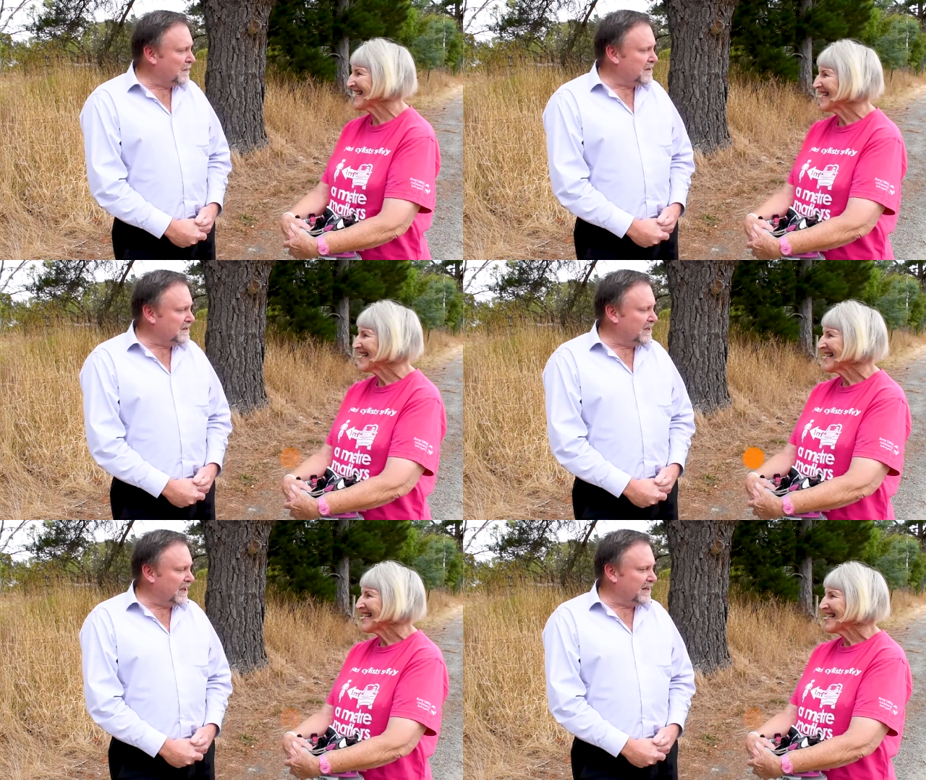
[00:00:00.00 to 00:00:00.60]
Speaker 1: up here
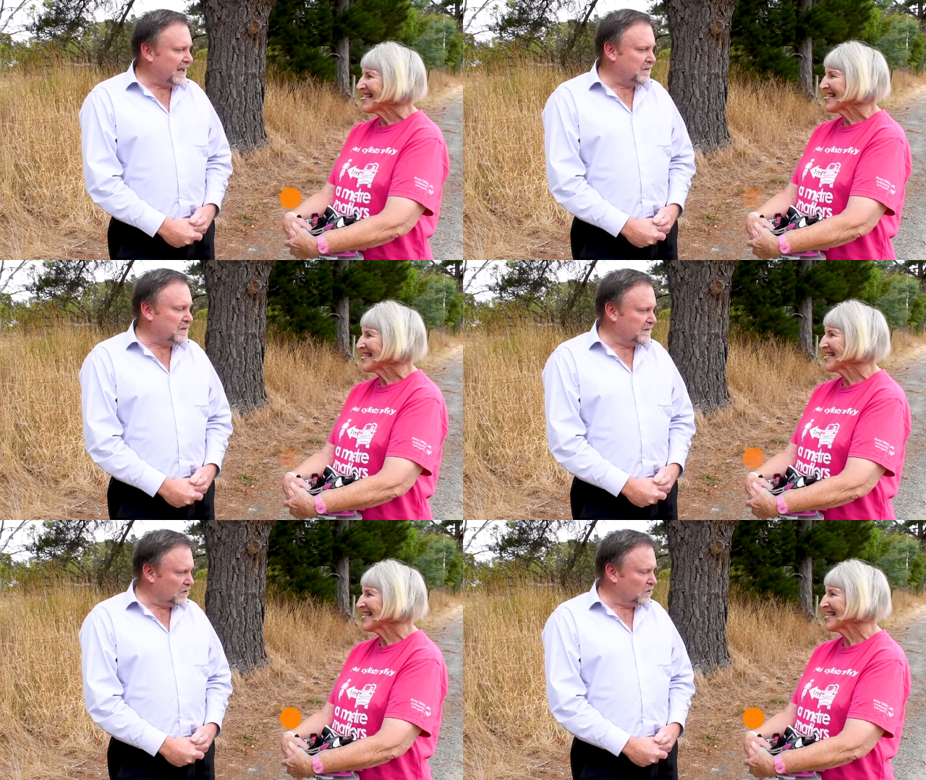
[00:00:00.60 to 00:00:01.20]
today and have a
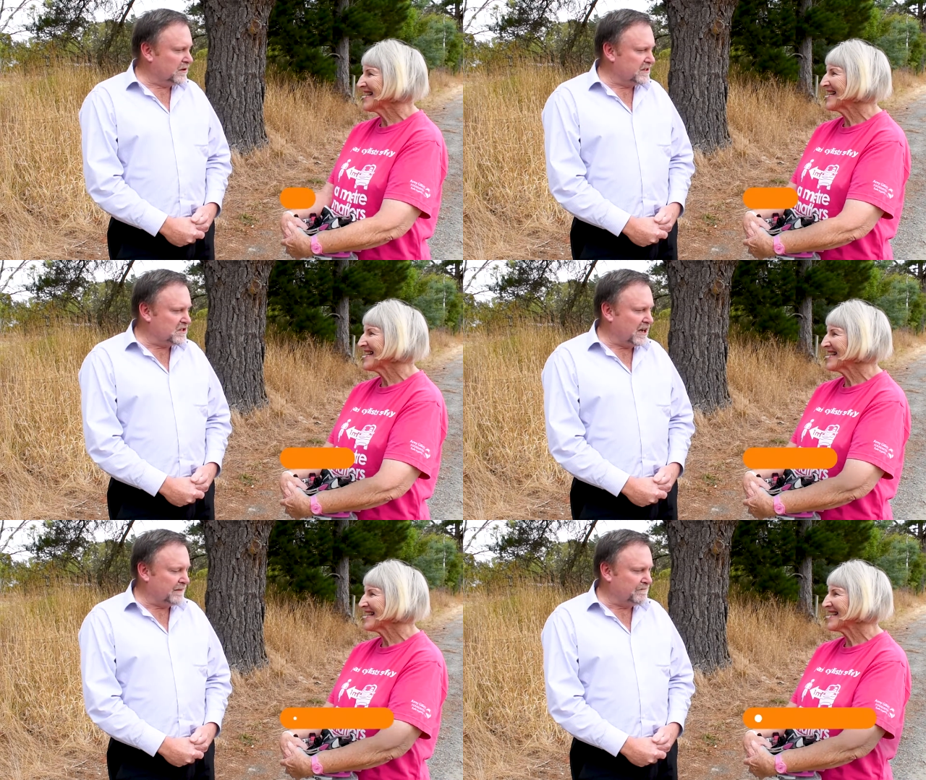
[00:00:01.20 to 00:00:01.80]
bit of a look and a
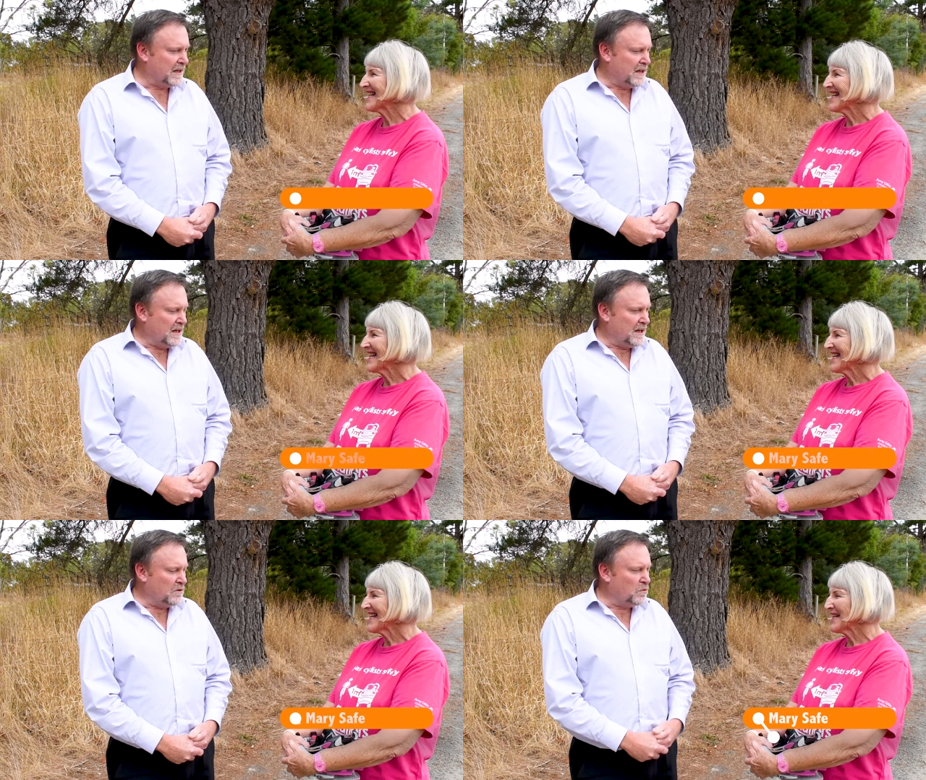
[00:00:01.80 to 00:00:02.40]
chat.
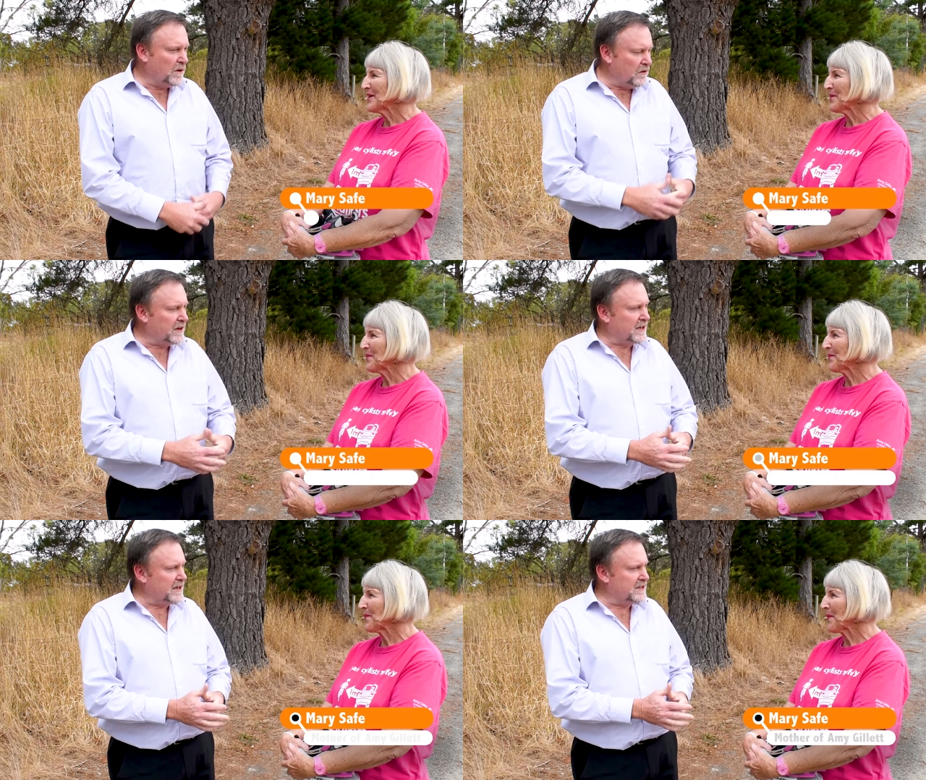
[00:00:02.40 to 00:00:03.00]
We're very
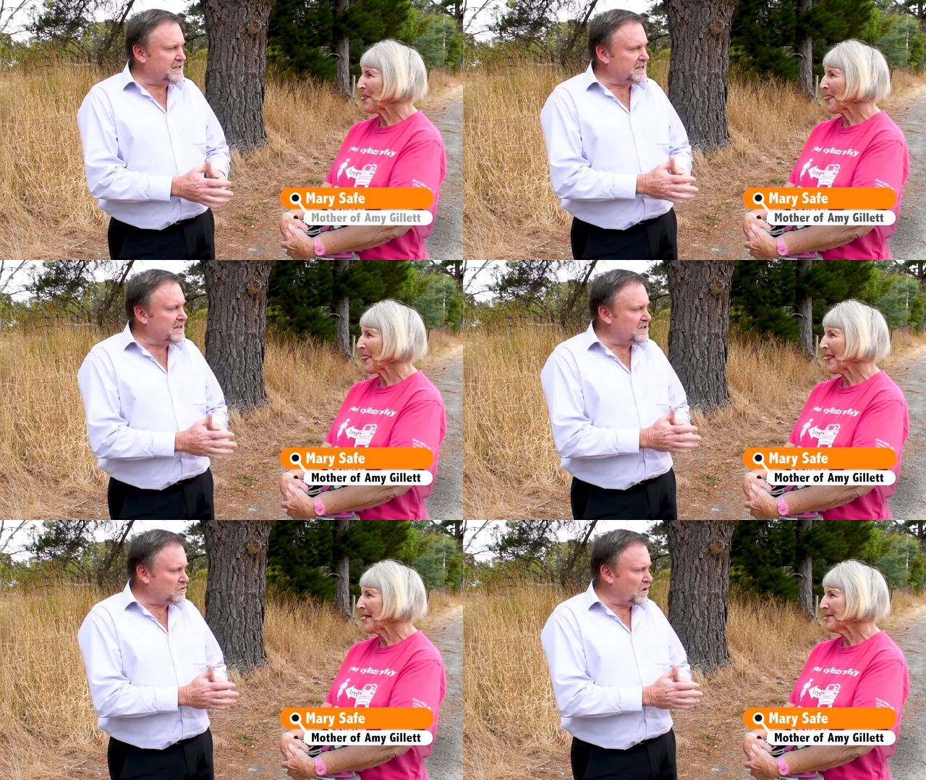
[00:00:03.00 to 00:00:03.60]
keen to see
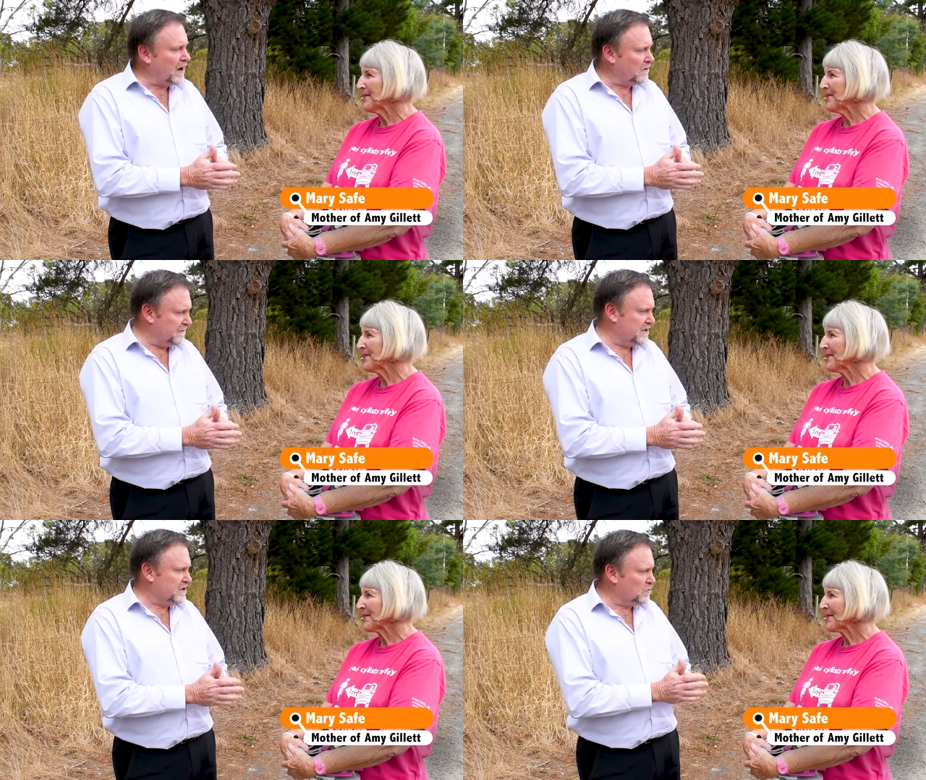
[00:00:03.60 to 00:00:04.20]
this trail
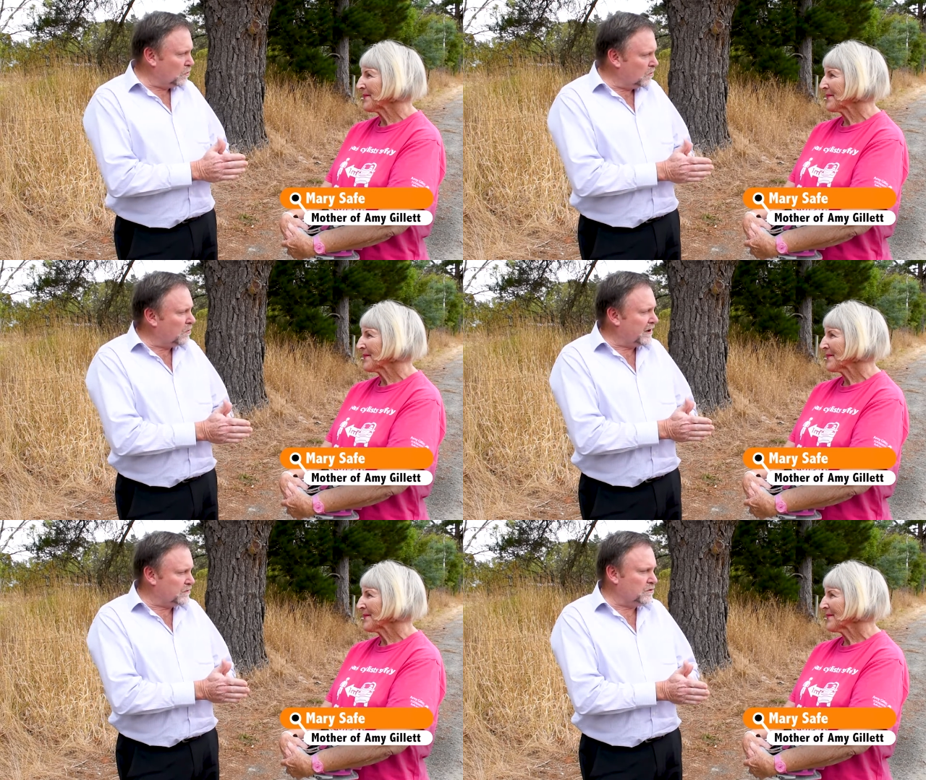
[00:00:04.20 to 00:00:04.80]
finish all the
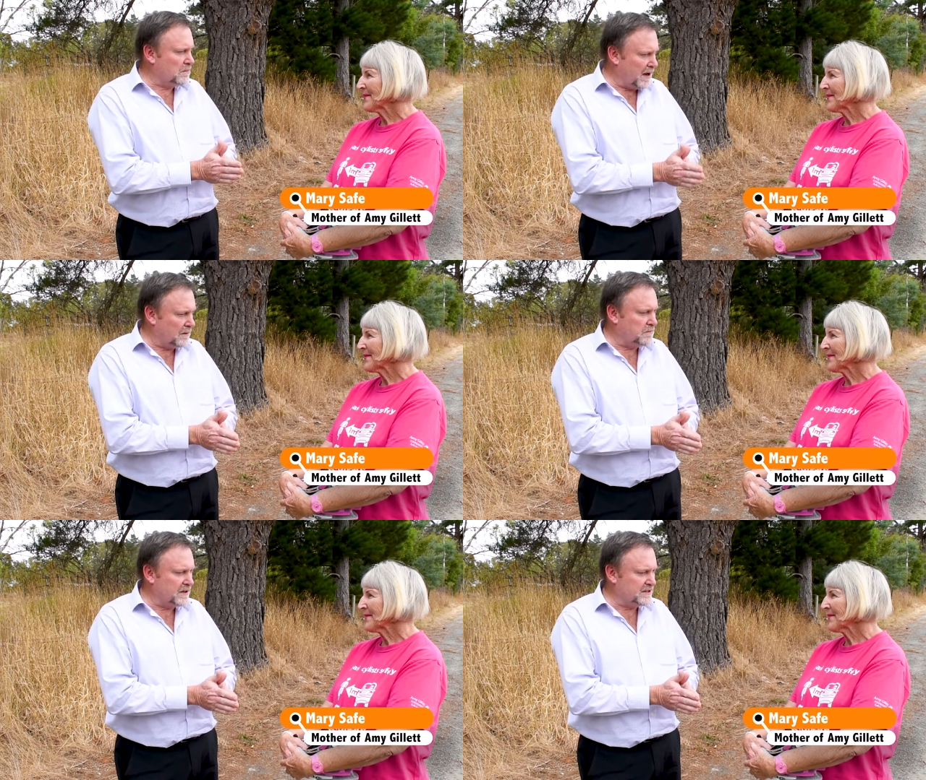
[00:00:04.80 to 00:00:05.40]
way through to
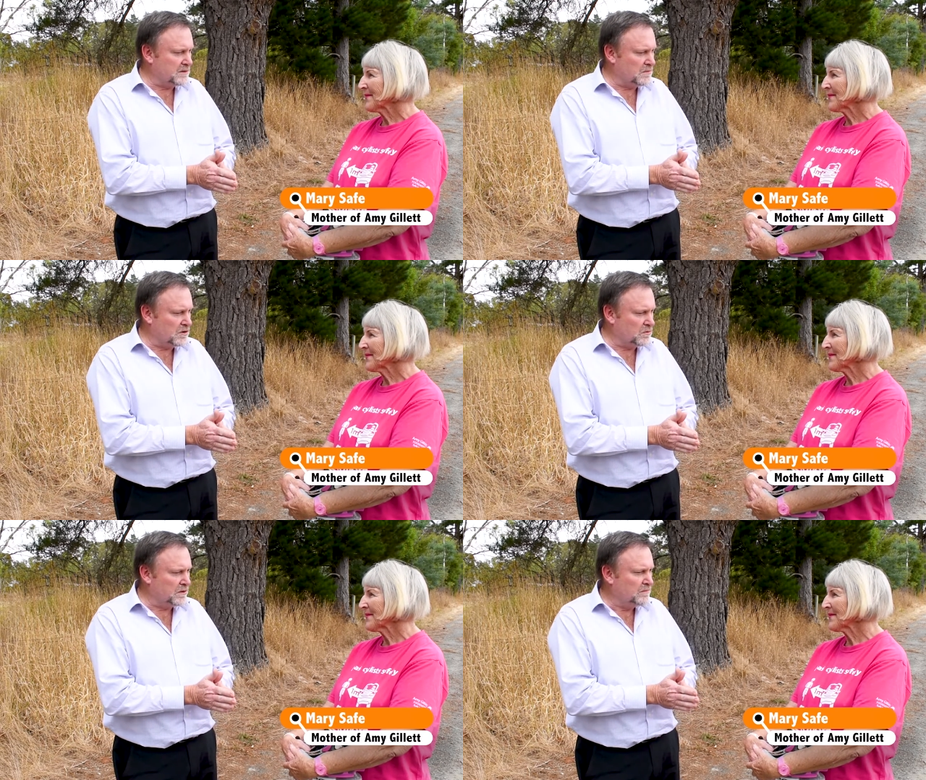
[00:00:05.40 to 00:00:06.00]
Mount Pleasant and
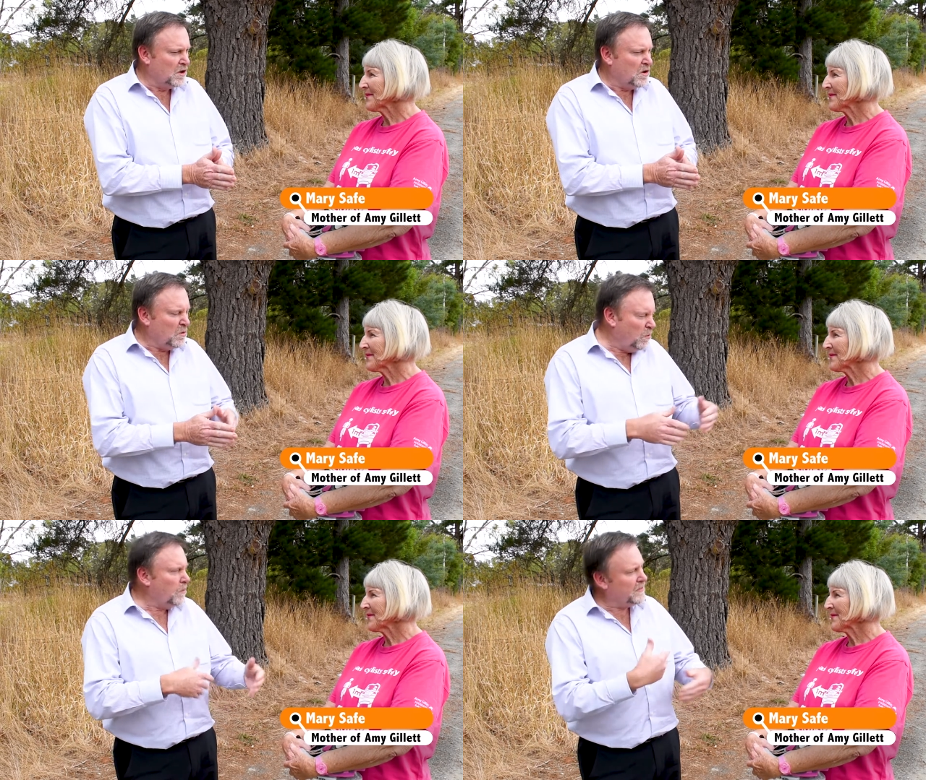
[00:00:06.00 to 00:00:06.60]
Birdwood.
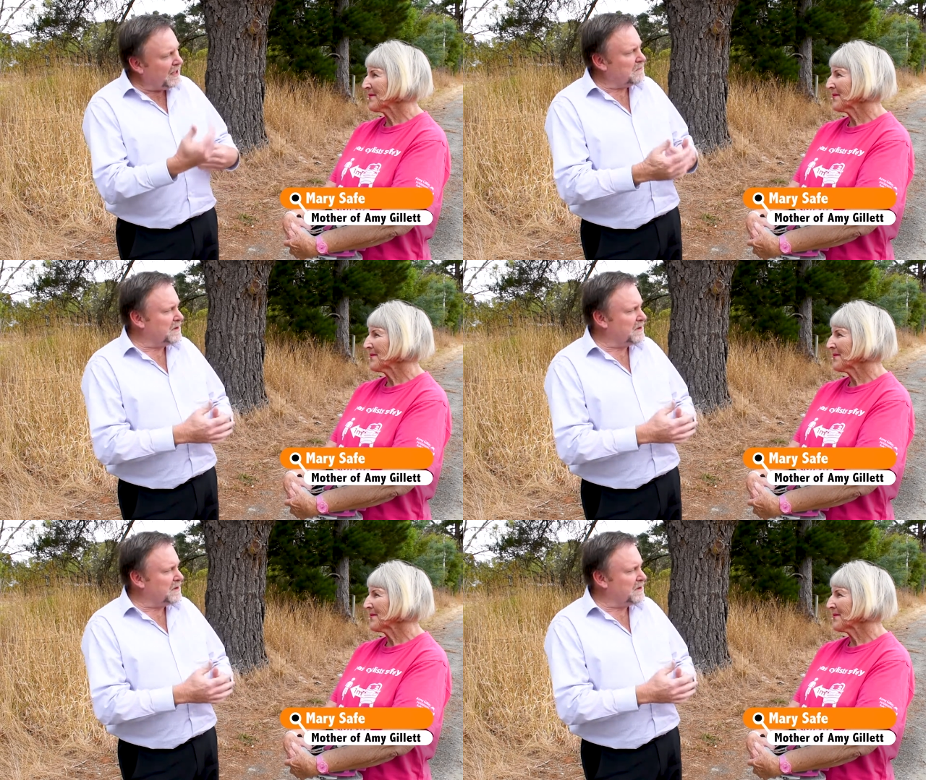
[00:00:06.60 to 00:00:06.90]
What would that